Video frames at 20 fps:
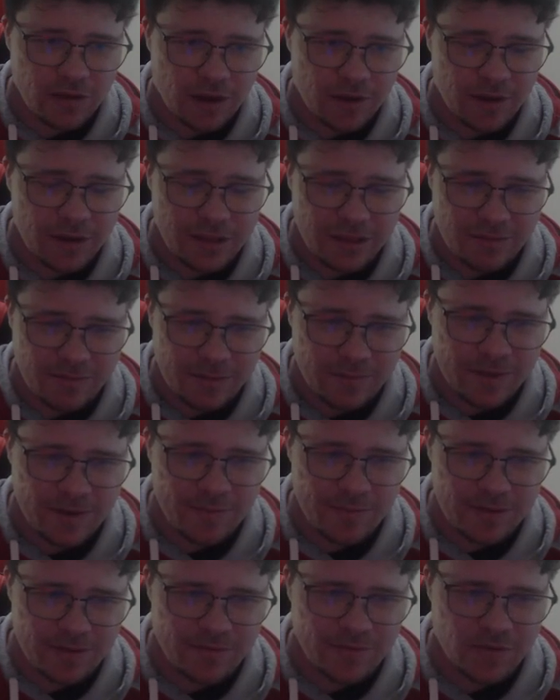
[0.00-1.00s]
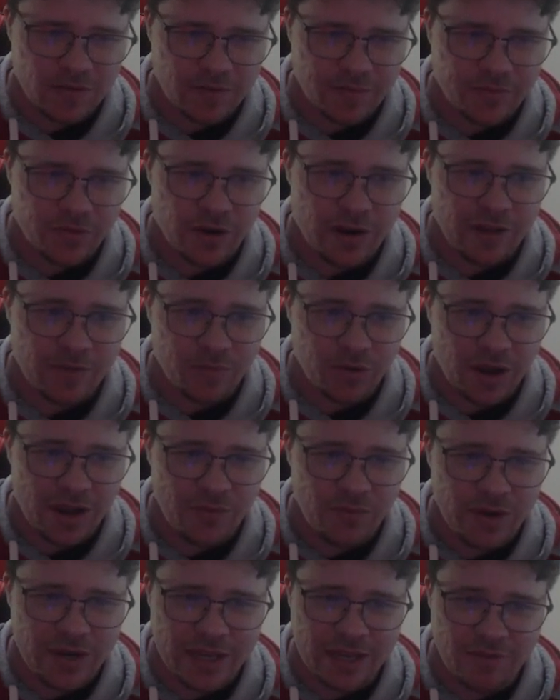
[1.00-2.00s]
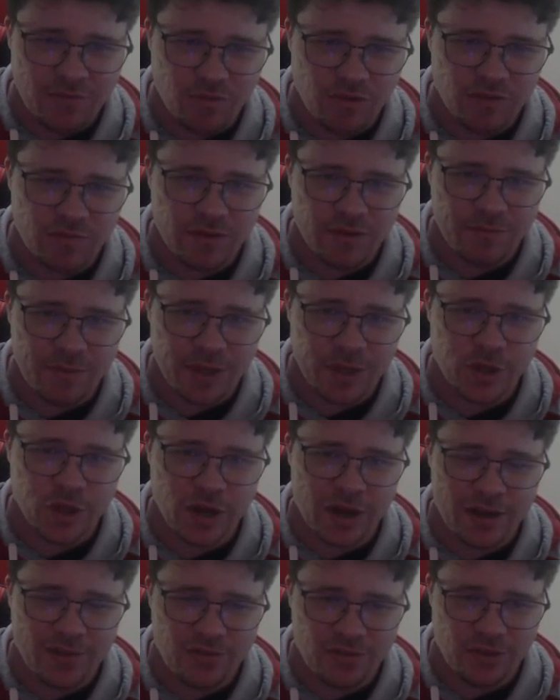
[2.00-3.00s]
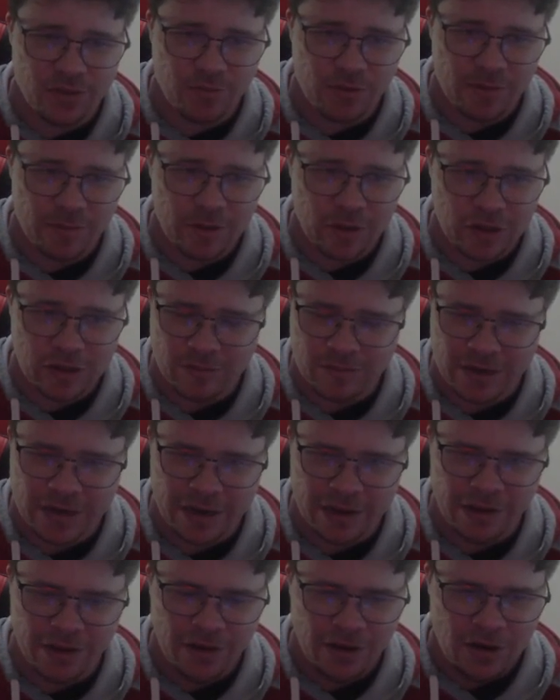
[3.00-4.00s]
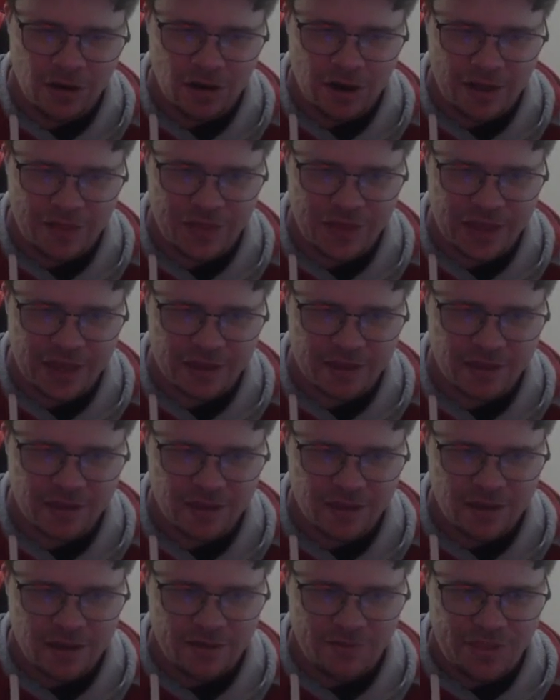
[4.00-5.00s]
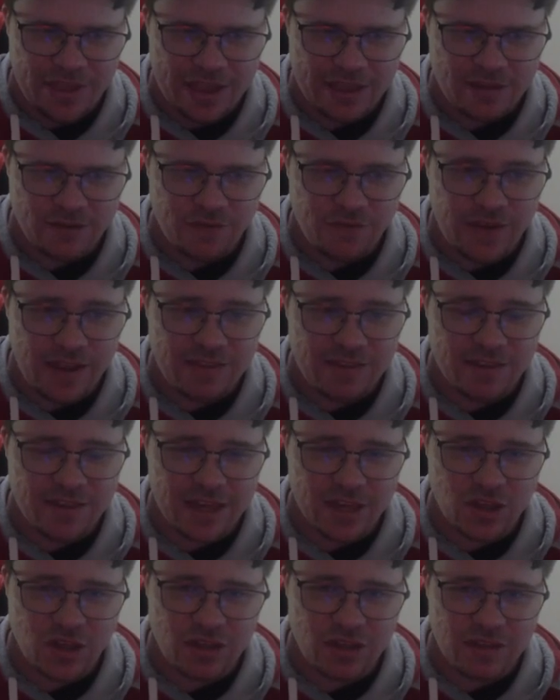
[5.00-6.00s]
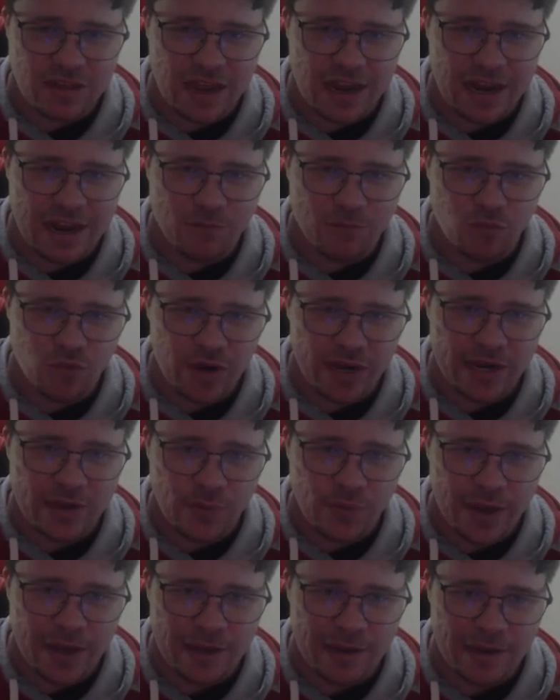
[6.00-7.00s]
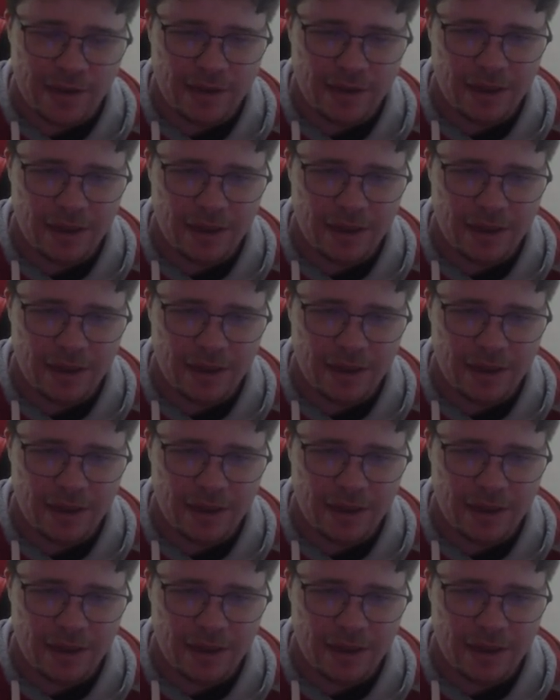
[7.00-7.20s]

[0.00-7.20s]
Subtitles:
this may be a bit of a surprise, but I really give Brisbane a big chance at the premiership now. I think their defence is actually standing up really well.